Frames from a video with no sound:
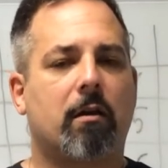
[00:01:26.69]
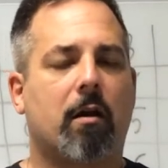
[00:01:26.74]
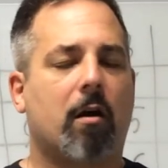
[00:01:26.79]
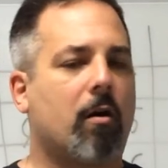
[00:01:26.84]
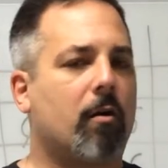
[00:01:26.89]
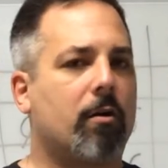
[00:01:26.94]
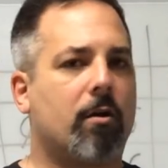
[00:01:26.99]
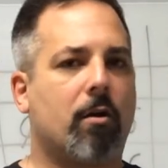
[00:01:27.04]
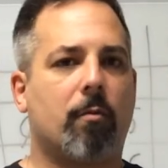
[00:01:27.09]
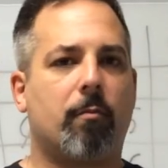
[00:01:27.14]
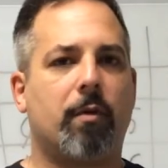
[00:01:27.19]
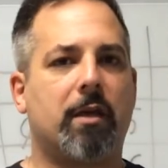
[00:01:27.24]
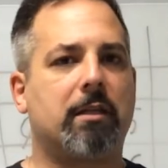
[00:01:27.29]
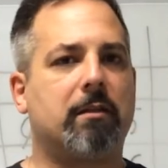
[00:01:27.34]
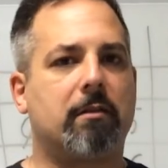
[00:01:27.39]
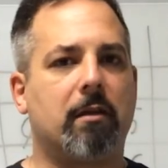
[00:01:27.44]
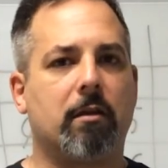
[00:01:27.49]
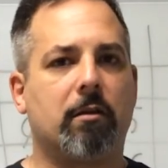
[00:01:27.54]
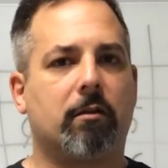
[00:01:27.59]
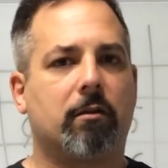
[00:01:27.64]
"Oh, no big
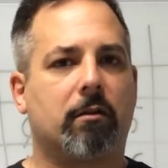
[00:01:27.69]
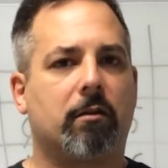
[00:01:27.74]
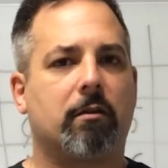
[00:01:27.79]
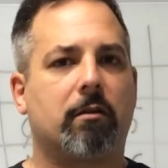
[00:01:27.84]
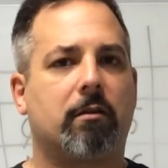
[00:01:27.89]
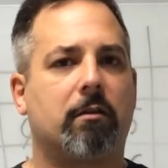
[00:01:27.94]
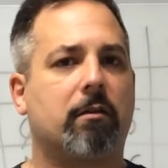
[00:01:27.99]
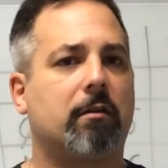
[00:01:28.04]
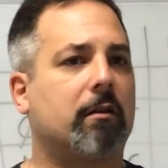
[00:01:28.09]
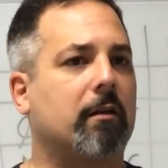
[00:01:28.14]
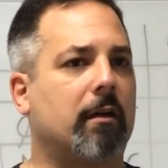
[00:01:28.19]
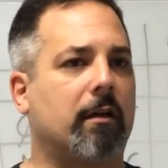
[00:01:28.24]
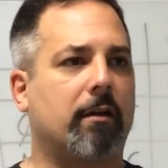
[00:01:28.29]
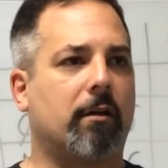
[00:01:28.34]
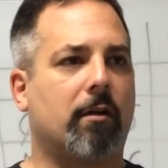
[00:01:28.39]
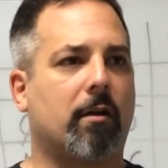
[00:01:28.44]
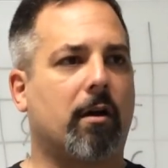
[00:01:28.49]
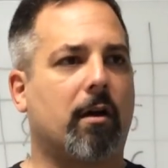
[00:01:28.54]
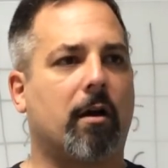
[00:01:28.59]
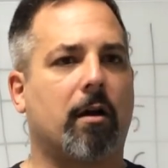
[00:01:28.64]
deal. You
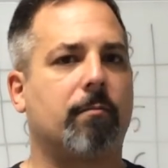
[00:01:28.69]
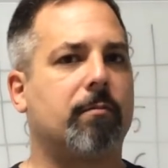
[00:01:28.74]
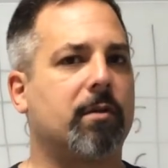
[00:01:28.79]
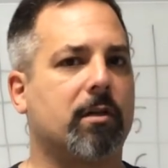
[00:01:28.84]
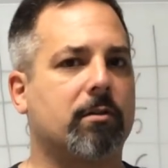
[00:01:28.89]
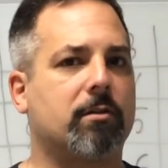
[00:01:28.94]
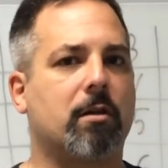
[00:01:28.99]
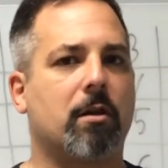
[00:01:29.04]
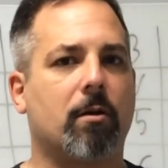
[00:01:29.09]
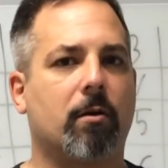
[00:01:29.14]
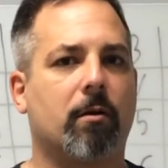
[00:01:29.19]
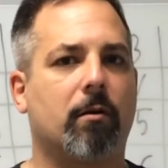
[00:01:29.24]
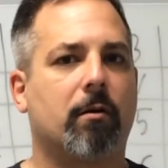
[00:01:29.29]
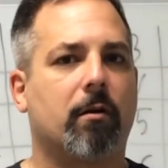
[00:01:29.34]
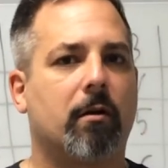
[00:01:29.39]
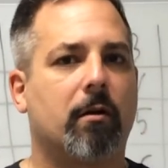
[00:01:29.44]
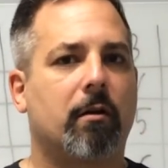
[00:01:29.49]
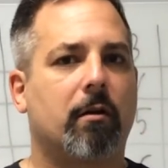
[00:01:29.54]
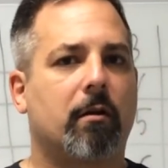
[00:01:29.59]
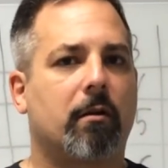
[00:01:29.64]
know, I'm just here."
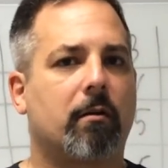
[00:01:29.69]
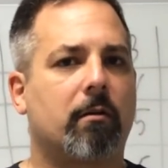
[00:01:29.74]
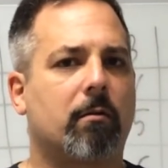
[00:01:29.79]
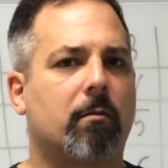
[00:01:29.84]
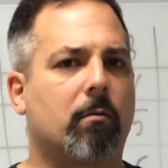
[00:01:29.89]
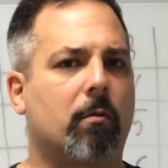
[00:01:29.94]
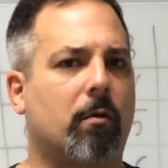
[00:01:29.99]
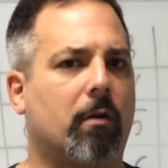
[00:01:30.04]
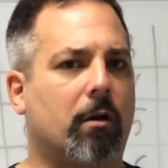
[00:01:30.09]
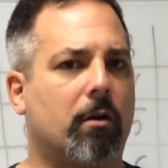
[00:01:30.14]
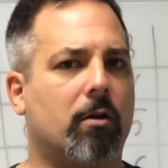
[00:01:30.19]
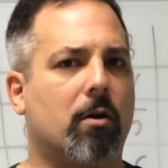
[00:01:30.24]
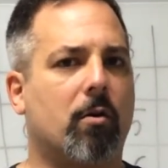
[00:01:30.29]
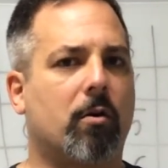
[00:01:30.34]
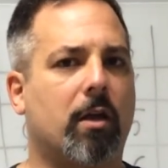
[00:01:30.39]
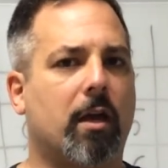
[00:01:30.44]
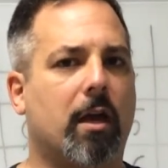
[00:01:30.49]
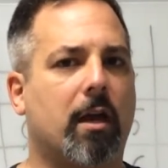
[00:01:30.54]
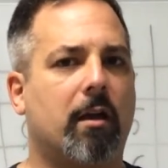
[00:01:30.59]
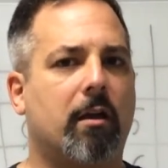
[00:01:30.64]
"Well, are you
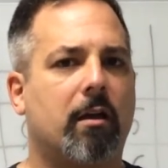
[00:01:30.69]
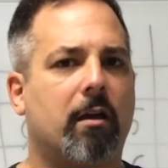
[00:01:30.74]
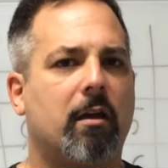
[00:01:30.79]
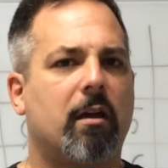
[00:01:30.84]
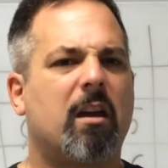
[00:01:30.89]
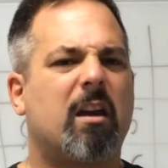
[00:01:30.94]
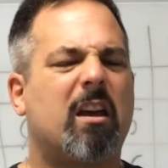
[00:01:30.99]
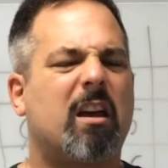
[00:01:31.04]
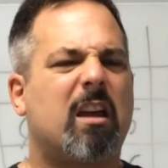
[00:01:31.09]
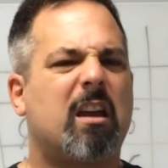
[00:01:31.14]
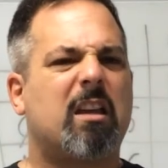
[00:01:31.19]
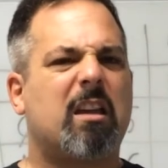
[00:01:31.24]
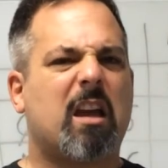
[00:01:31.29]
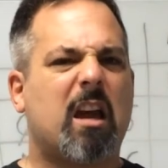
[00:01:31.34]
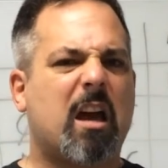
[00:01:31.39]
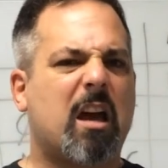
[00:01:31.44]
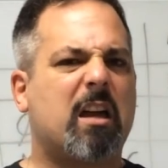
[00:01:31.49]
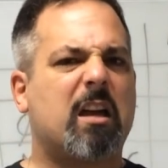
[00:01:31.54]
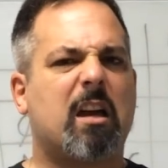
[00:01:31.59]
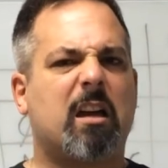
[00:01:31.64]
okay?"
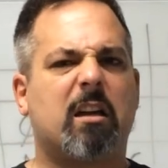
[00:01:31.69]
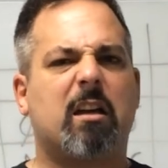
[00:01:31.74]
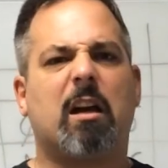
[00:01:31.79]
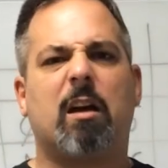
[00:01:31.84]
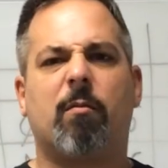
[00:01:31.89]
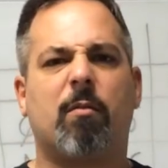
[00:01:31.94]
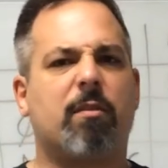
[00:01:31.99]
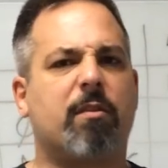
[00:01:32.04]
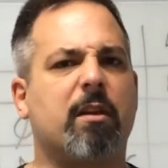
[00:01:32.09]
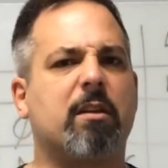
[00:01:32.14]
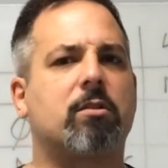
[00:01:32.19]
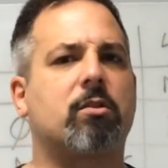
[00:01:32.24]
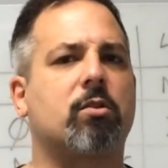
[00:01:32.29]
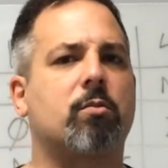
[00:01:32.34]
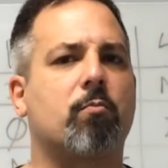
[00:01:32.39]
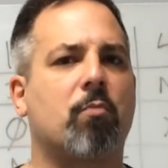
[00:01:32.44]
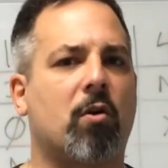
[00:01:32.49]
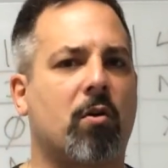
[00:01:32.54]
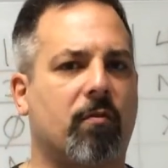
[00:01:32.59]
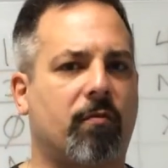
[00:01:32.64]
Yeah, everything's
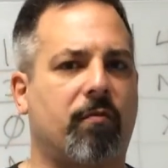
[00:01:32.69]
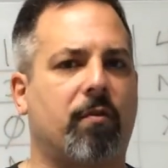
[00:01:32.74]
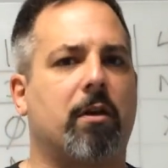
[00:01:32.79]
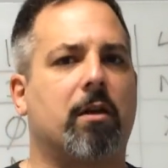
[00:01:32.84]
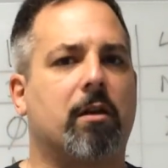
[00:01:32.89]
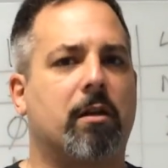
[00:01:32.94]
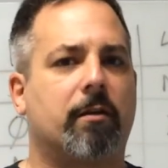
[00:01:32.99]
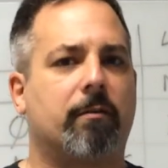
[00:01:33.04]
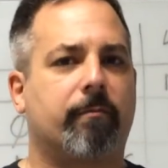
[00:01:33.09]
Smurfy."